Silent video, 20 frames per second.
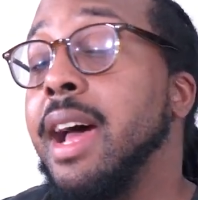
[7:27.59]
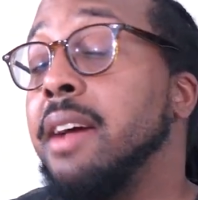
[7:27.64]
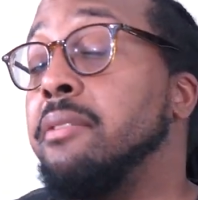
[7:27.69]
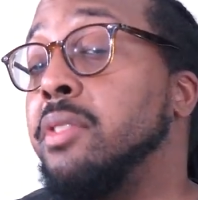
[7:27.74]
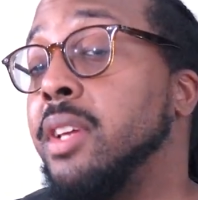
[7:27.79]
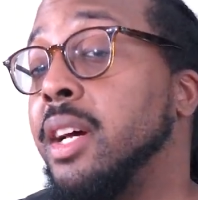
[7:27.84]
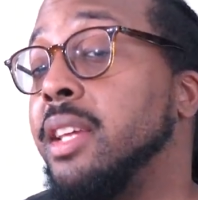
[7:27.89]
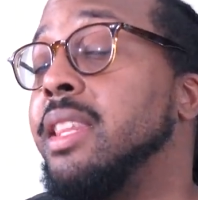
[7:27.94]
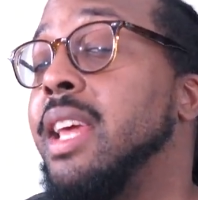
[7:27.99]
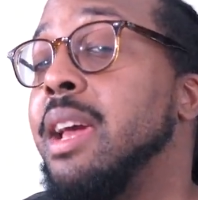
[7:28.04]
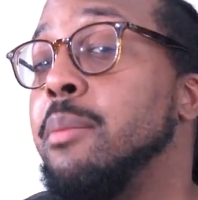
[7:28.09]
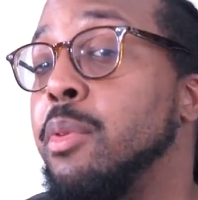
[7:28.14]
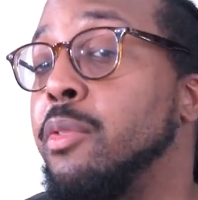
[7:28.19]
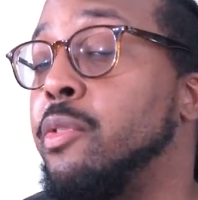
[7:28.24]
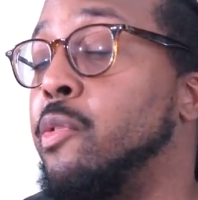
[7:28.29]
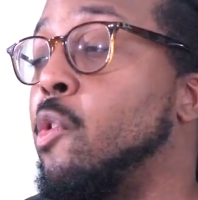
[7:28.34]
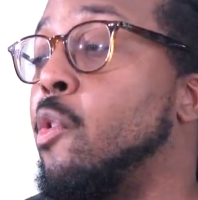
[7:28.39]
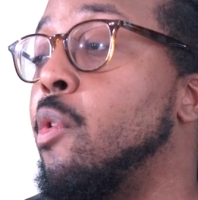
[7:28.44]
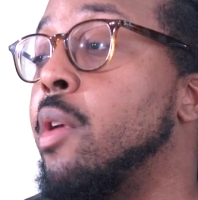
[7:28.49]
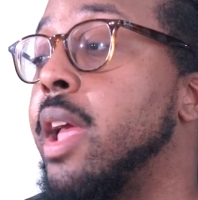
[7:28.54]
I've done that
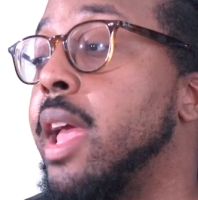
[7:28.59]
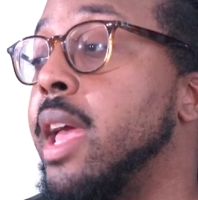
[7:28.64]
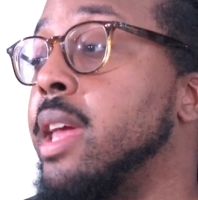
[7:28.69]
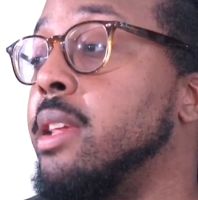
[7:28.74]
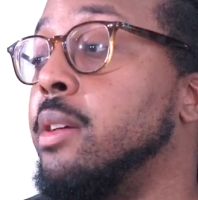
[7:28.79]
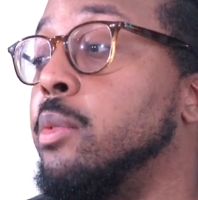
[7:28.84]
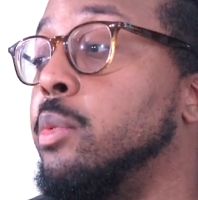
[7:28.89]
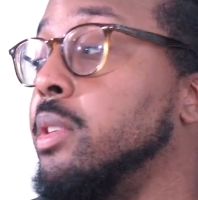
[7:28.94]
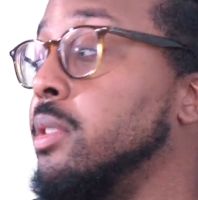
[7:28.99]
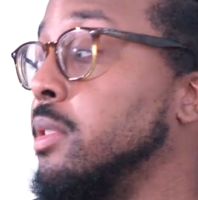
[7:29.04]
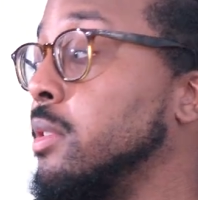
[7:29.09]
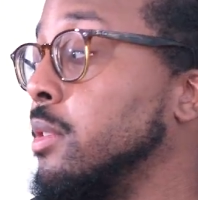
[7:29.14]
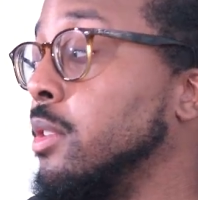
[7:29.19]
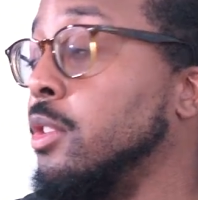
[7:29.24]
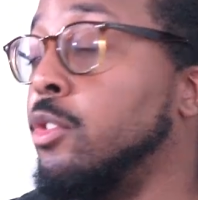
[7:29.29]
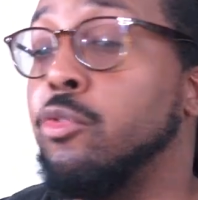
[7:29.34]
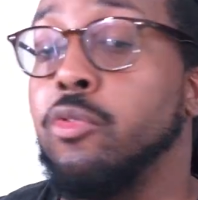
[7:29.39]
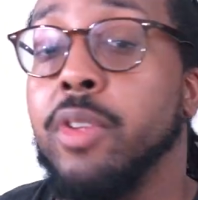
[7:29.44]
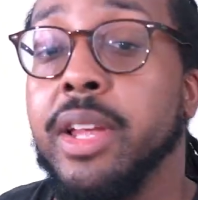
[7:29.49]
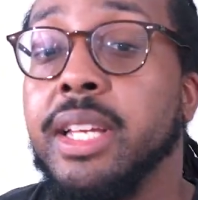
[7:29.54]
before and it was
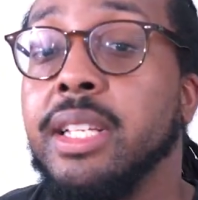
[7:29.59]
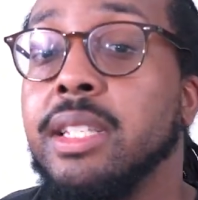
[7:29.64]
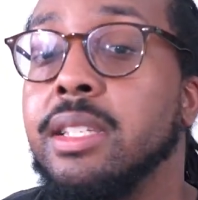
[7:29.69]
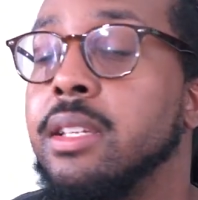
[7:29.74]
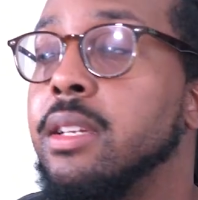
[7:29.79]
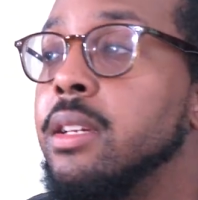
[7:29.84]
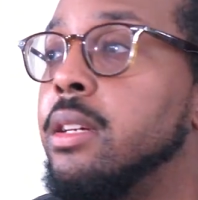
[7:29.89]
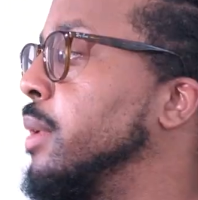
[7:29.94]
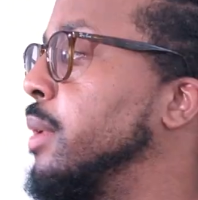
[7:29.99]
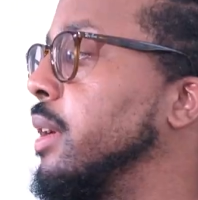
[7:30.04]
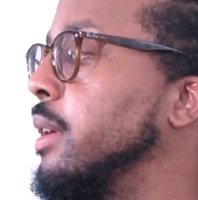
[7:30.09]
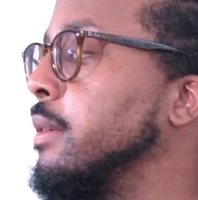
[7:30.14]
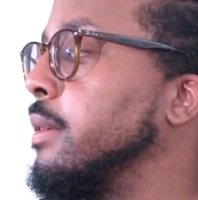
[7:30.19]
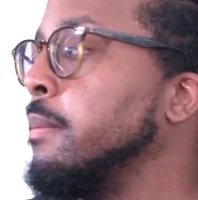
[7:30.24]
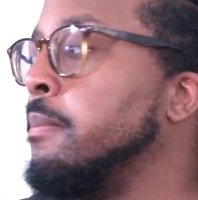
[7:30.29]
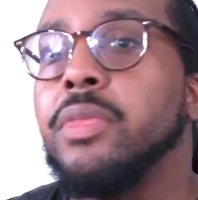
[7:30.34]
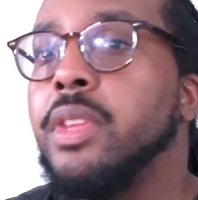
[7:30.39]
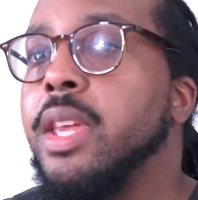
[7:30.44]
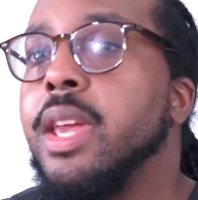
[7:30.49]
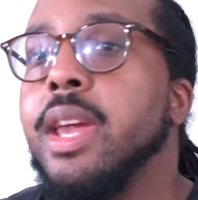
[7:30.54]
great, but
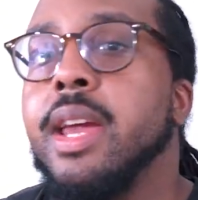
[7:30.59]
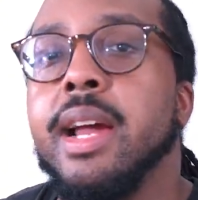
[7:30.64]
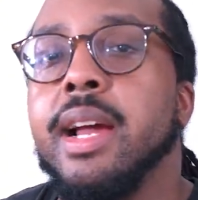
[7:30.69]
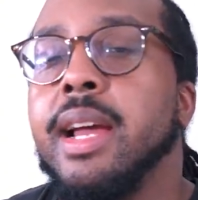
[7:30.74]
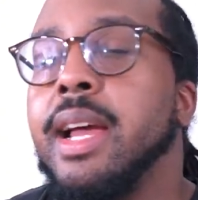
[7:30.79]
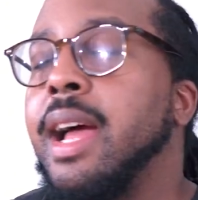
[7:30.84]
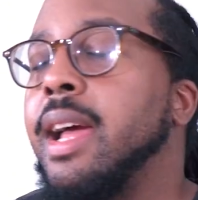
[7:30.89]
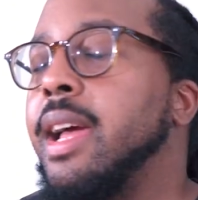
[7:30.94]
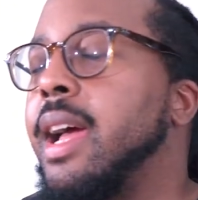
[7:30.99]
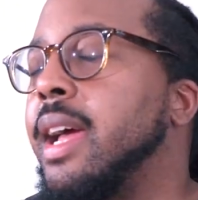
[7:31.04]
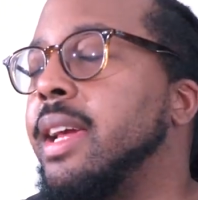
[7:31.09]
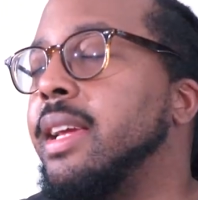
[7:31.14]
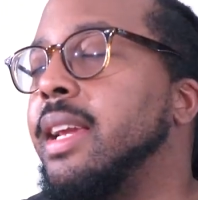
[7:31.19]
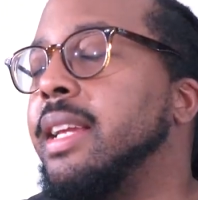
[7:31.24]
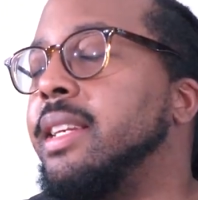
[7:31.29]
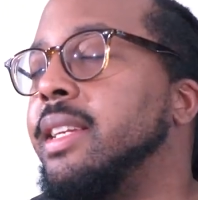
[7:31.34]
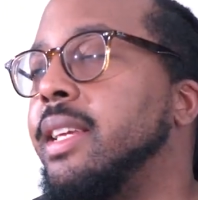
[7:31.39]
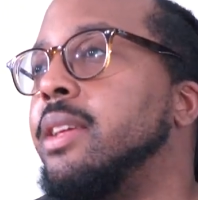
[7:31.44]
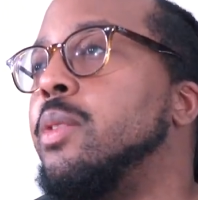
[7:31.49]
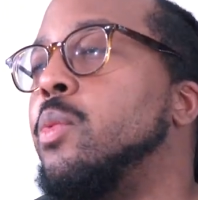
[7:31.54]
yeah, I
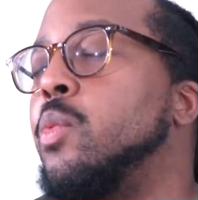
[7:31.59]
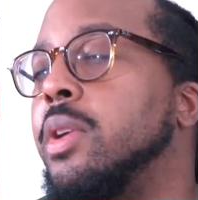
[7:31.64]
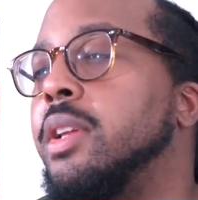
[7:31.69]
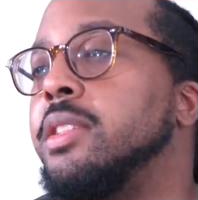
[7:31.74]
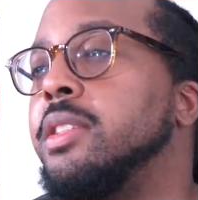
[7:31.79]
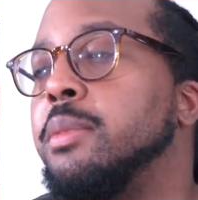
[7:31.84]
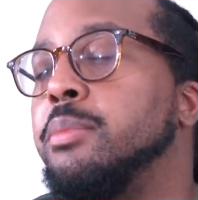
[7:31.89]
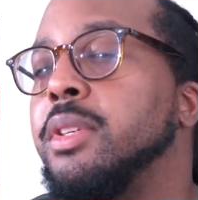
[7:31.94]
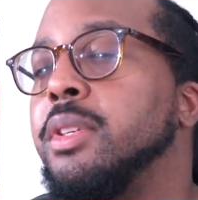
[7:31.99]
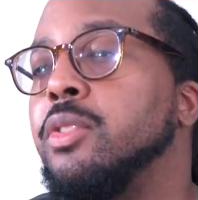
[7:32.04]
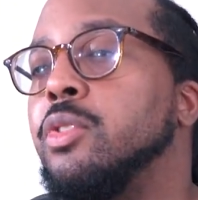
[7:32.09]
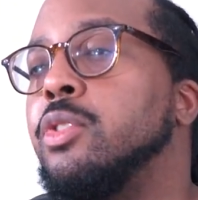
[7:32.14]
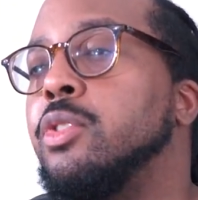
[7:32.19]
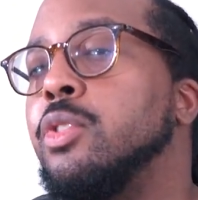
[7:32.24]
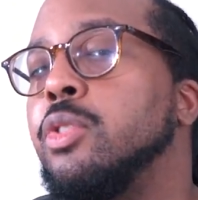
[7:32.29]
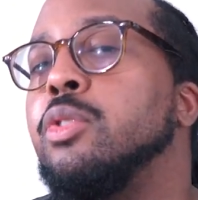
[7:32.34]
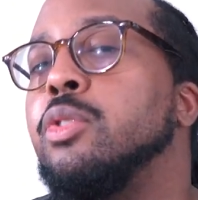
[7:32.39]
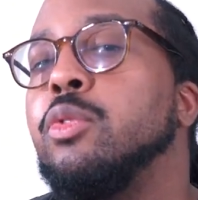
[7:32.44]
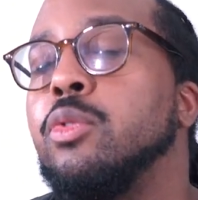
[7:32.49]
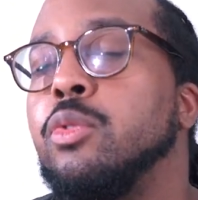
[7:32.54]
didn't want it to be
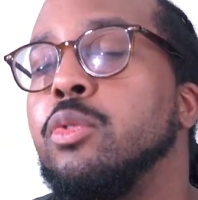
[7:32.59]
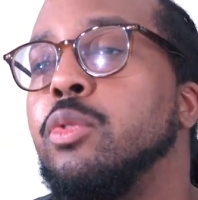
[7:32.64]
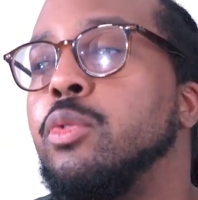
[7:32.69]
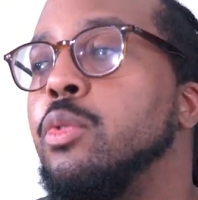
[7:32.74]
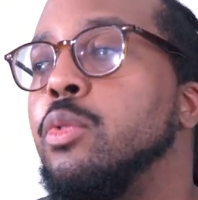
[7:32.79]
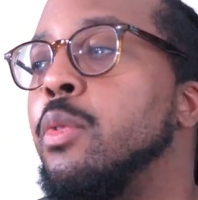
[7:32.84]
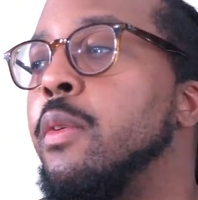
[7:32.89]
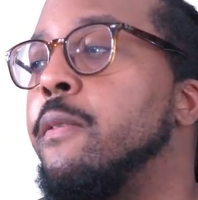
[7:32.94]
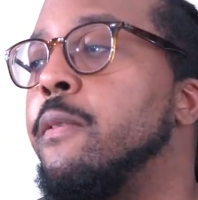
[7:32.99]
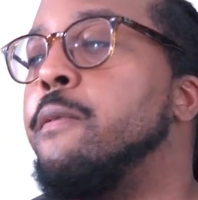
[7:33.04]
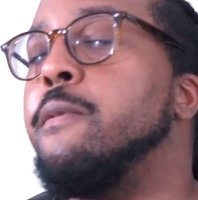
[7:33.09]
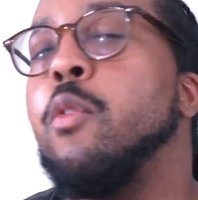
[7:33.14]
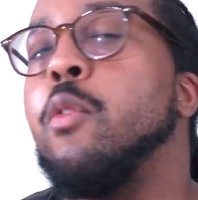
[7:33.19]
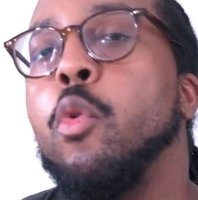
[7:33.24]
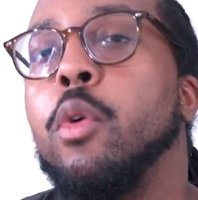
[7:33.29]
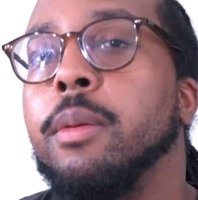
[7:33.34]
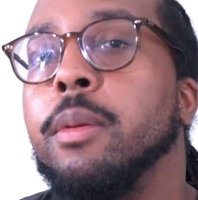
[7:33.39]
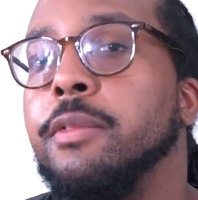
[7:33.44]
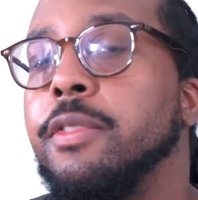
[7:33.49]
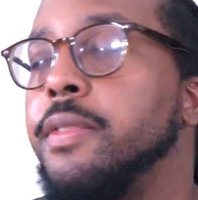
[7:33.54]
too
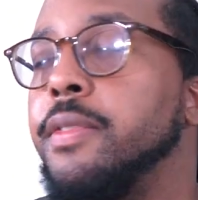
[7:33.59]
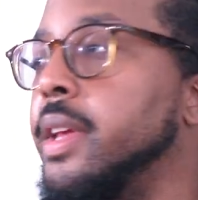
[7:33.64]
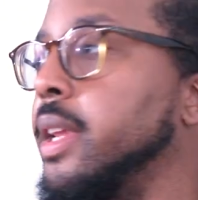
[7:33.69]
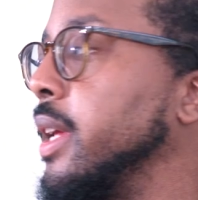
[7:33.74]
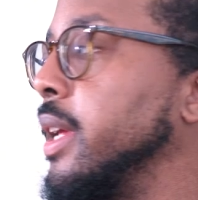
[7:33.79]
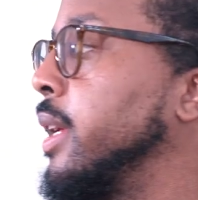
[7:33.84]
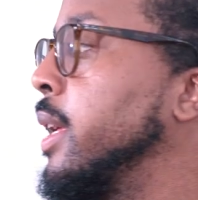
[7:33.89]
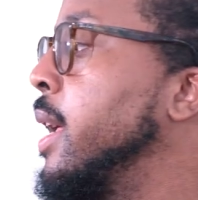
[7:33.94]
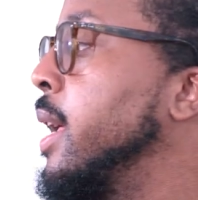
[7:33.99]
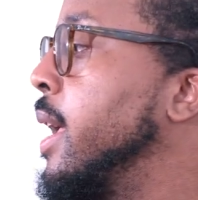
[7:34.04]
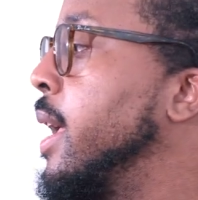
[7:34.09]
form-fitting.